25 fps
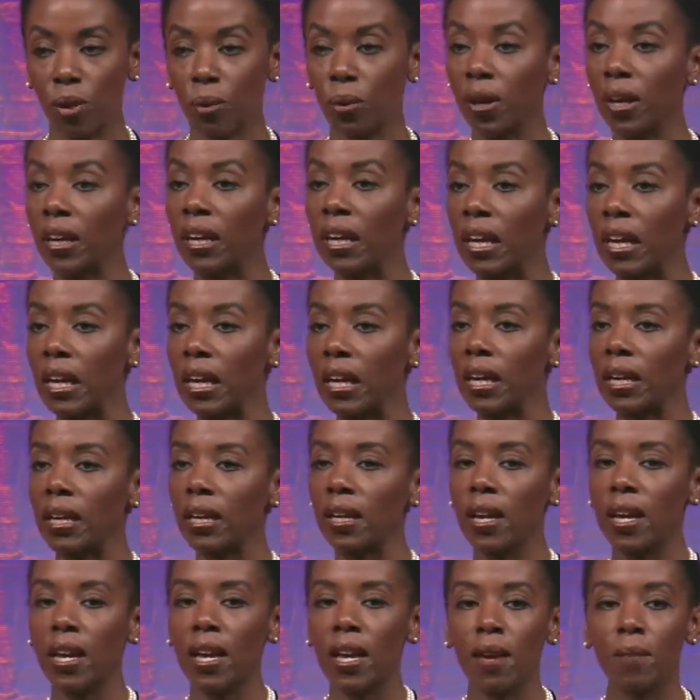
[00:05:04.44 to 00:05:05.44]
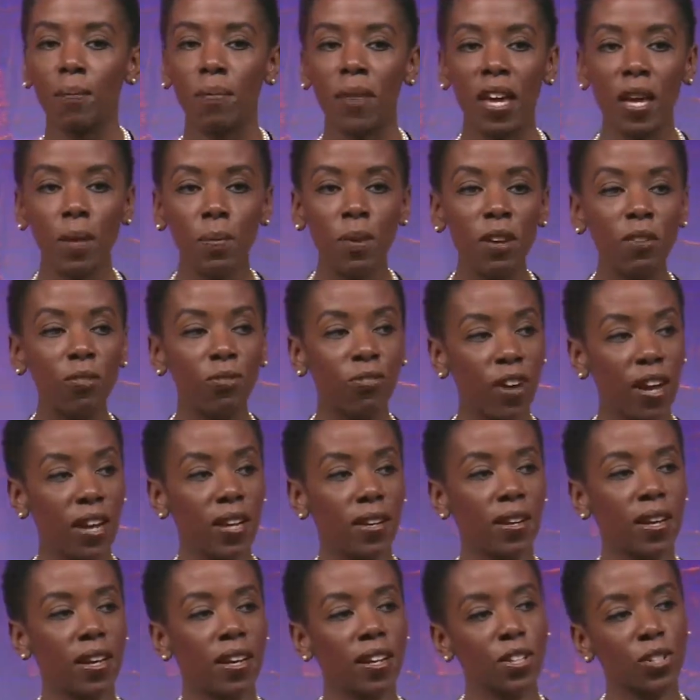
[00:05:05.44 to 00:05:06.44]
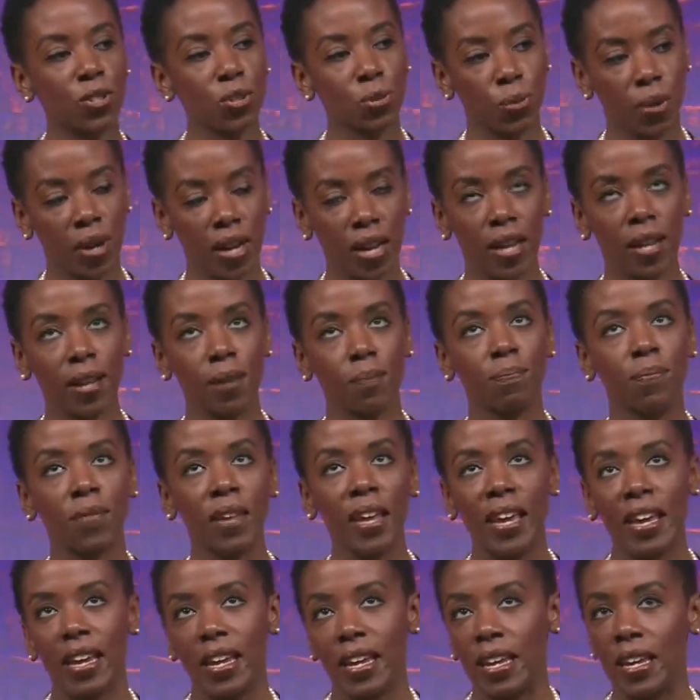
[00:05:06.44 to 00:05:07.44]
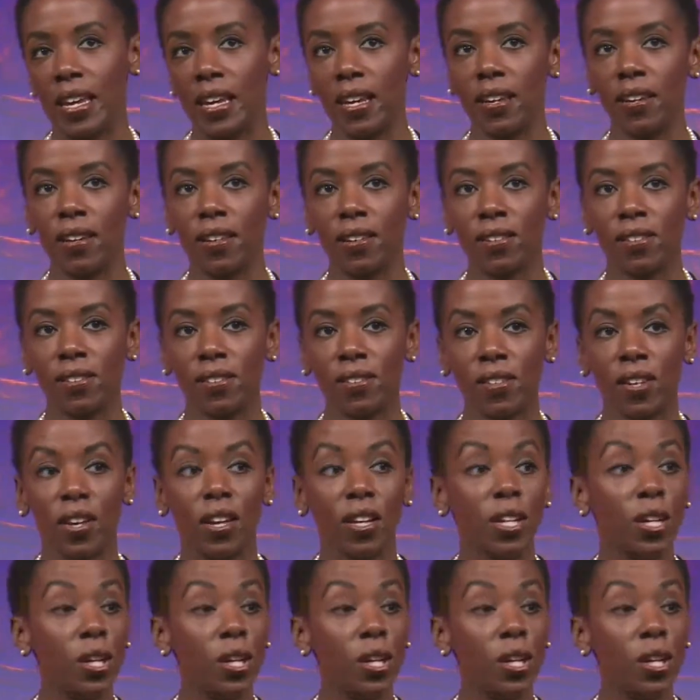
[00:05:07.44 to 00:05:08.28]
you were a kid. Maybe finding a dream is,